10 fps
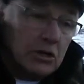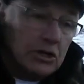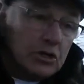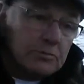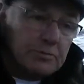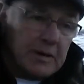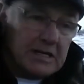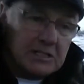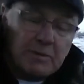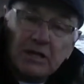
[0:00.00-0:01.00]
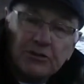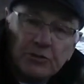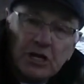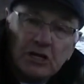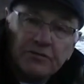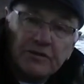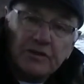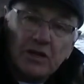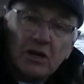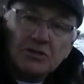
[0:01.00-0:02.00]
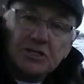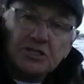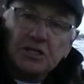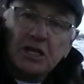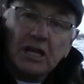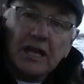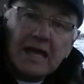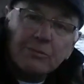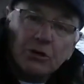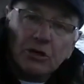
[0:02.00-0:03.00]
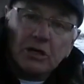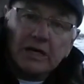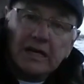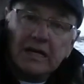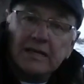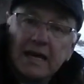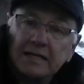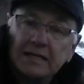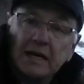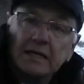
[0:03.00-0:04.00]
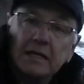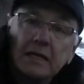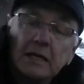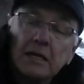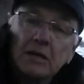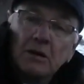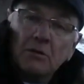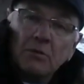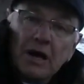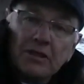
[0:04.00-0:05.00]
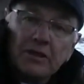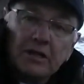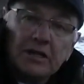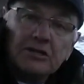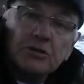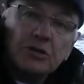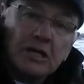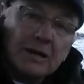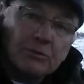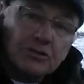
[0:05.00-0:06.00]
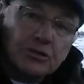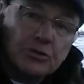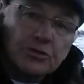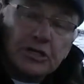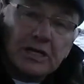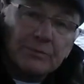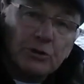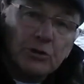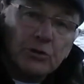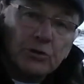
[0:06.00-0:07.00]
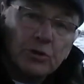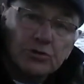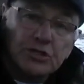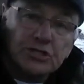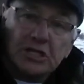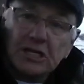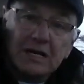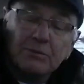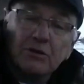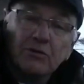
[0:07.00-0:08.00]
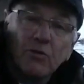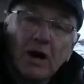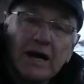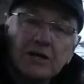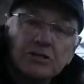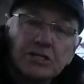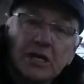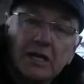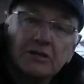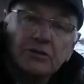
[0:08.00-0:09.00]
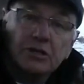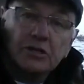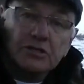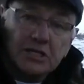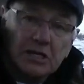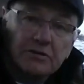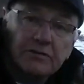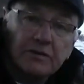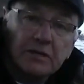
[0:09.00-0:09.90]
You'd spend $350 just on the labor getting that done, rather than undoing a couple screws and a couple of hoses and a couple of wires and doing it yourself.